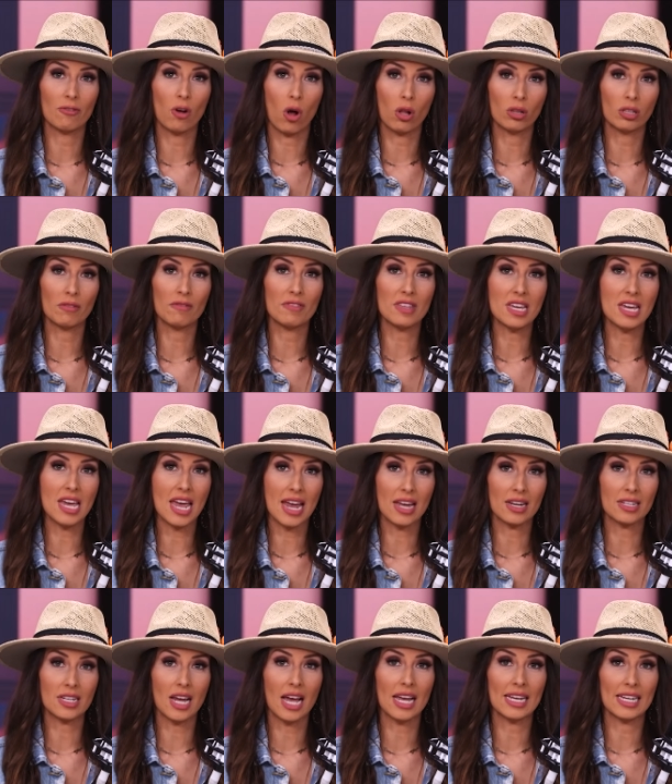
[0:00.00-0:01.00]
all of the
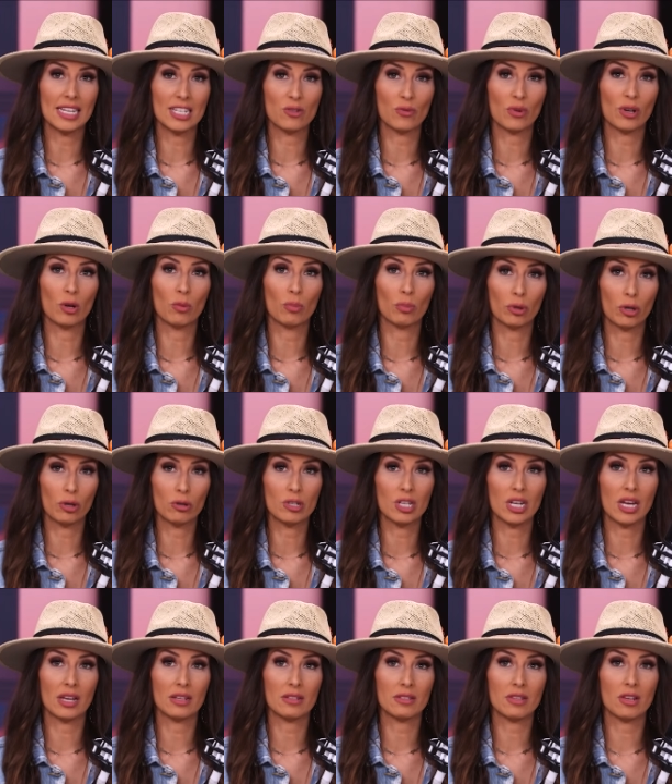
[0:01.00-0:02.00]
anti-Israel
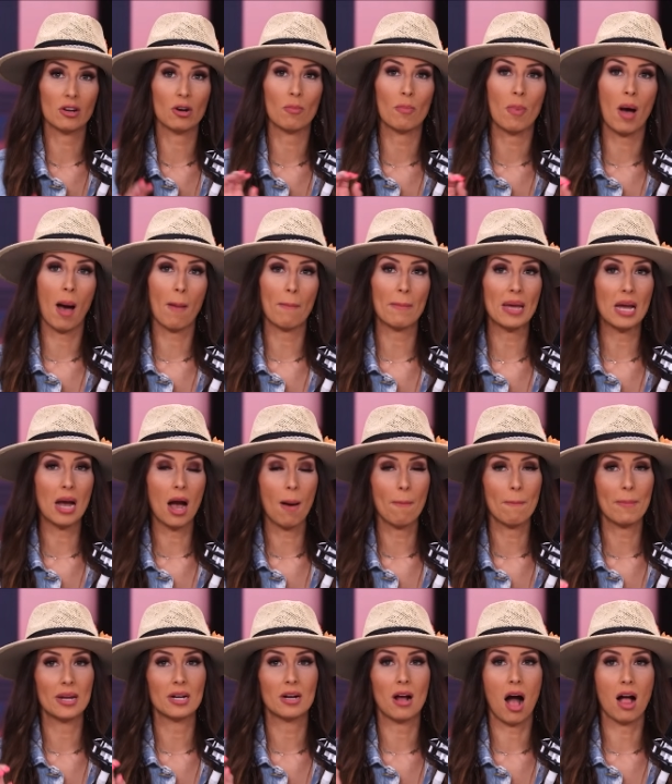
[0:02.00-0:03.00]
protests that are popping
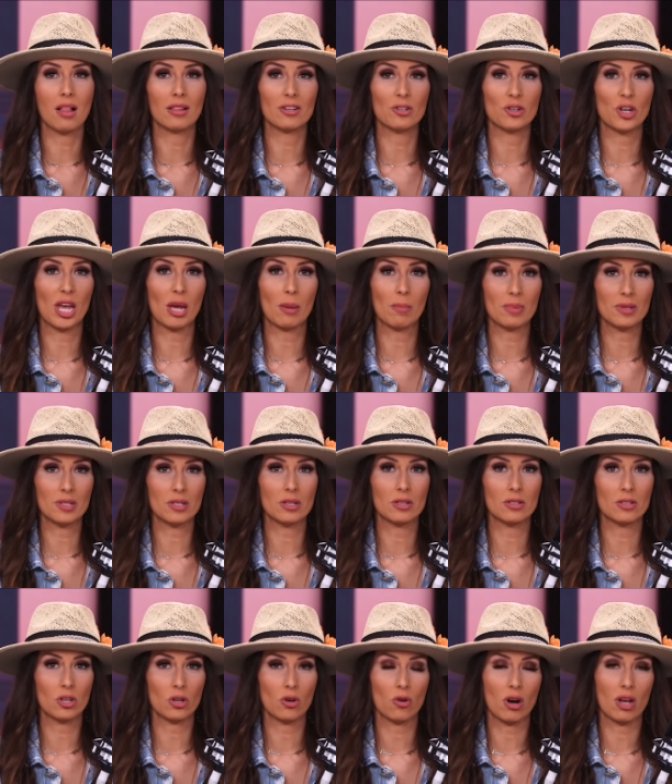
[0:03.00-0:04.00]
up at college
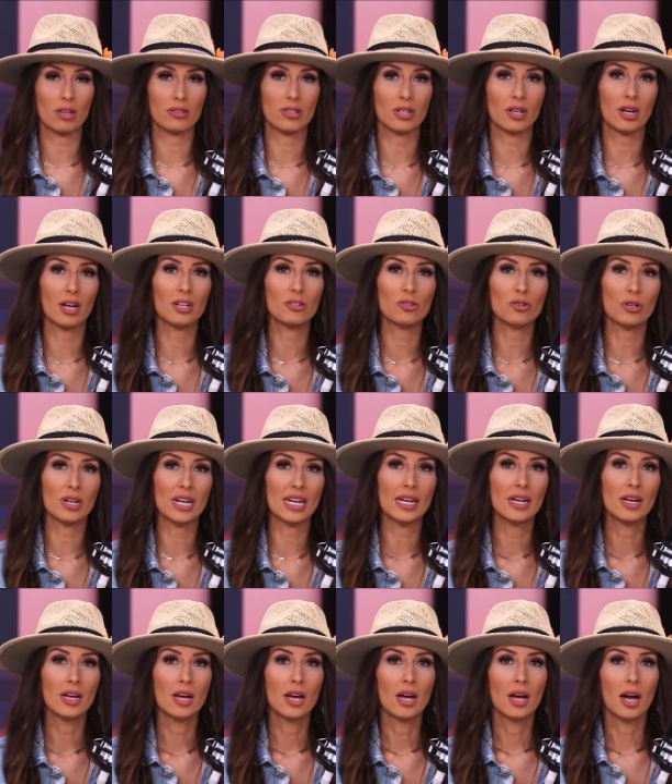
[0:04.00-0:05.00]
campuses across the country
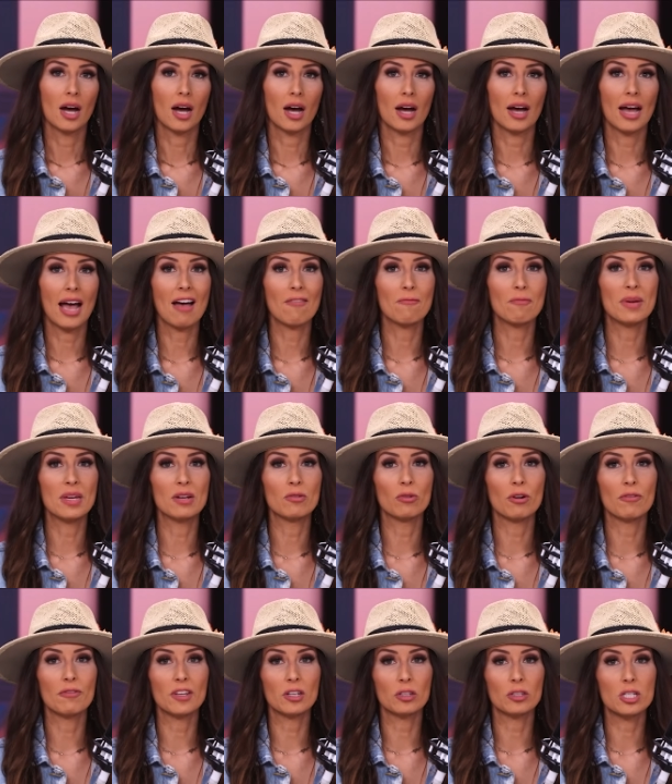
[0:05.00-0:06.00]
have been
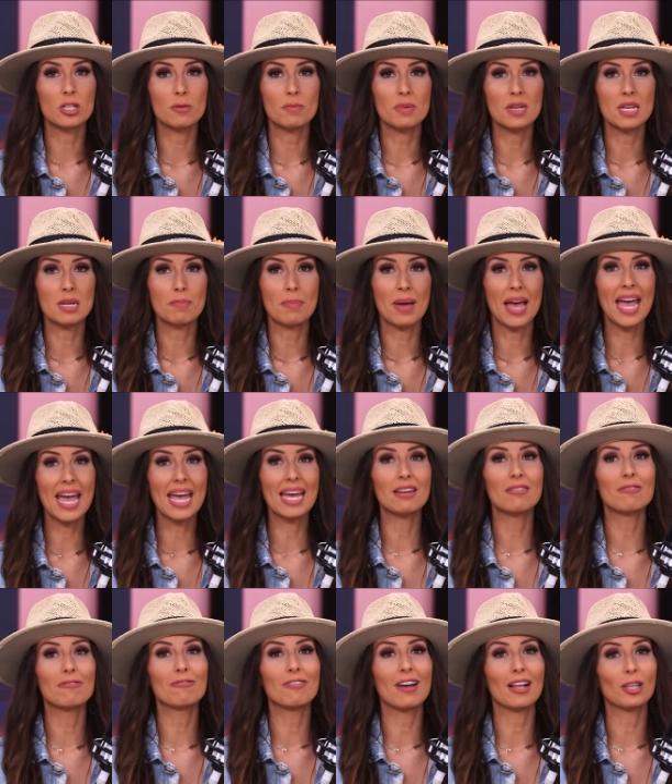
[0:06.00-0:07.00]
revealed to be
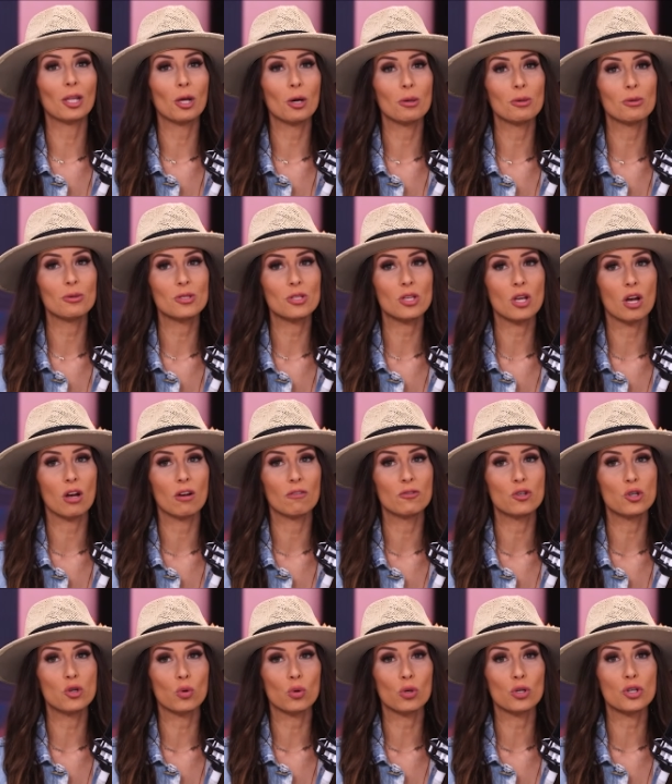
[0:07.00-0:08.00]
paid fellows of
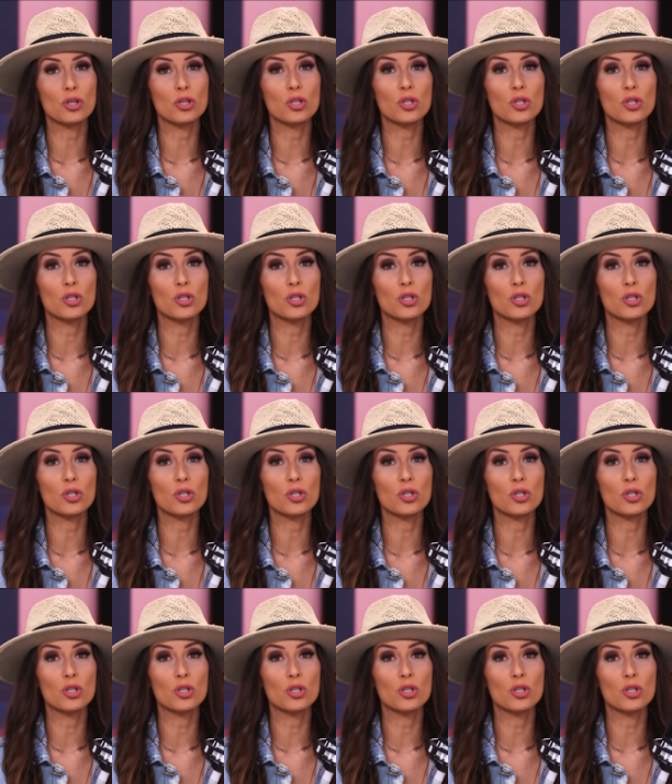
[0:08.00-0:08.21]
George